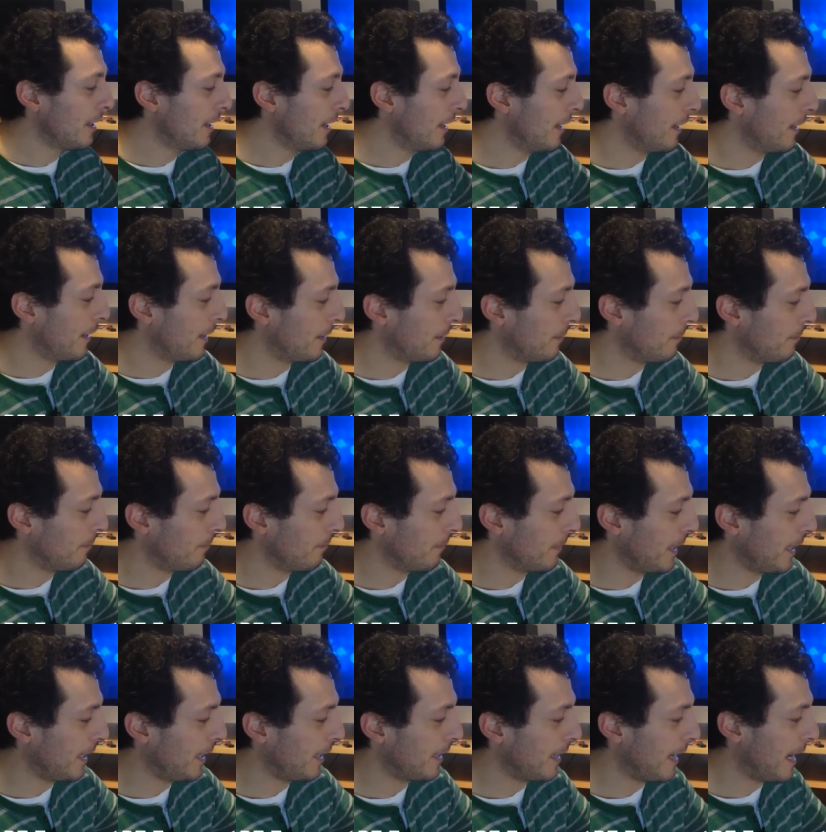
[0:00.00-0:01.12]

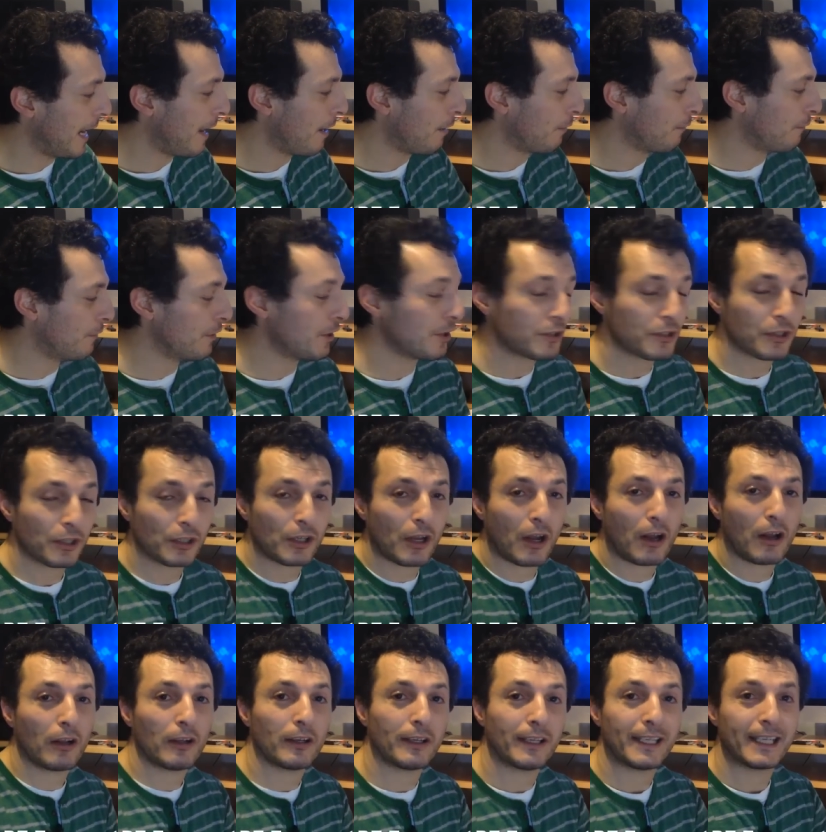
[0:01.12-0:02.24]
and how
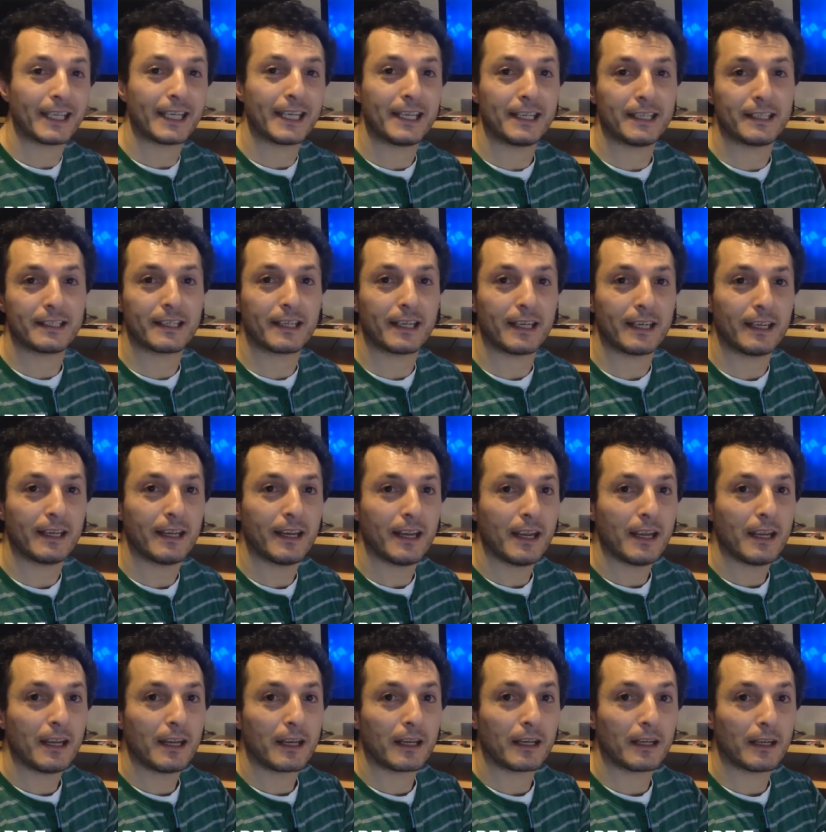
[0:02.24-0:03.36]
versatile and easy
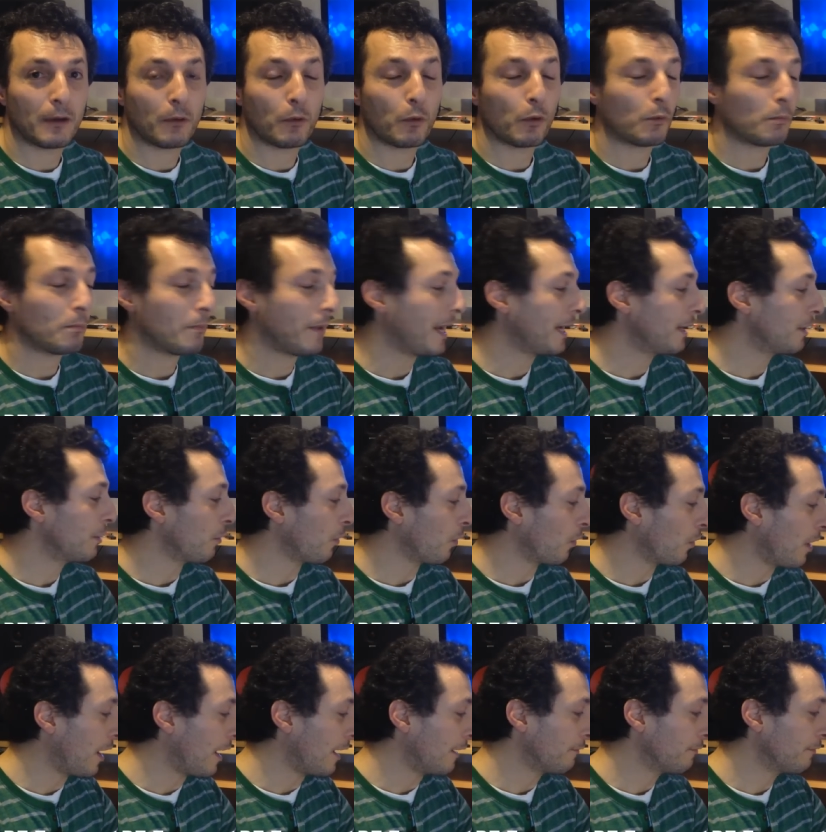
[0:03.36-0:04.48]
it will make your
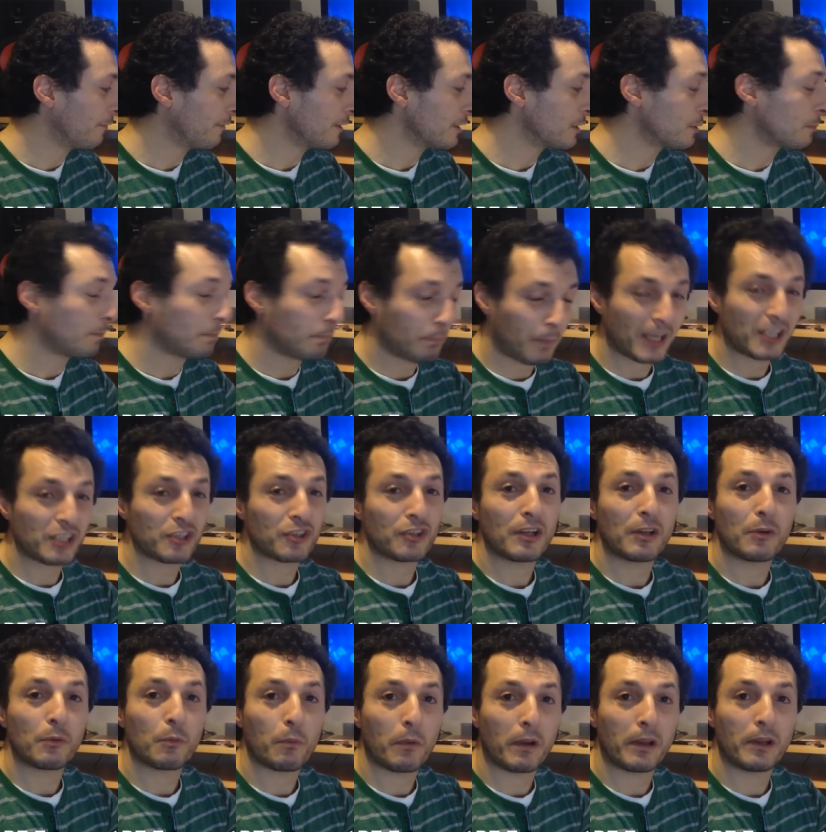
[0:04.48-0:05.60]
life, especially
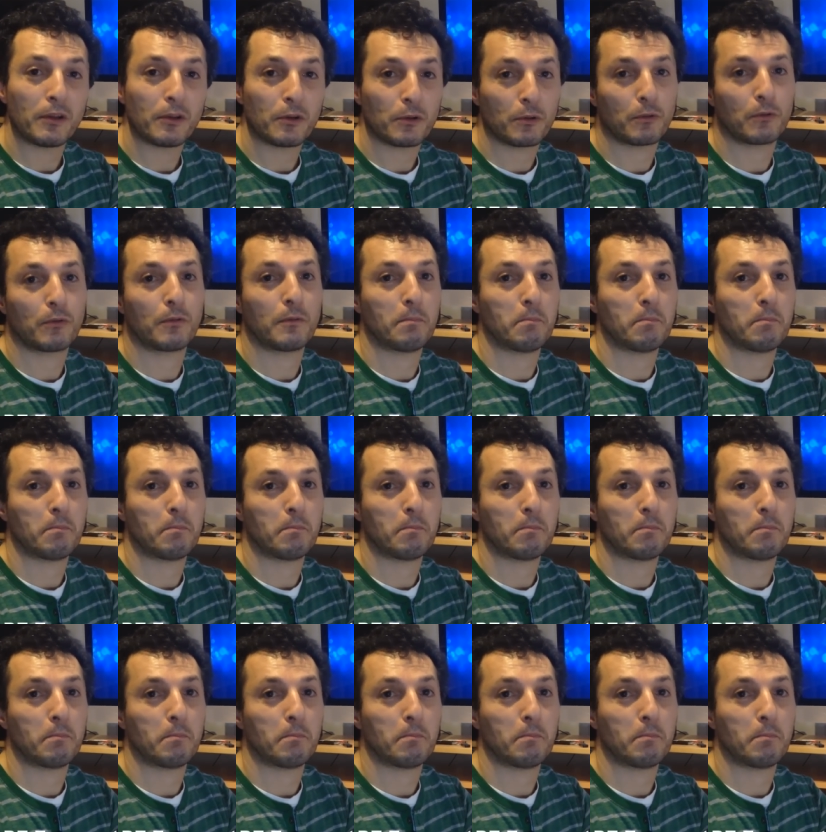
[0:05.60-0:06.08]
when you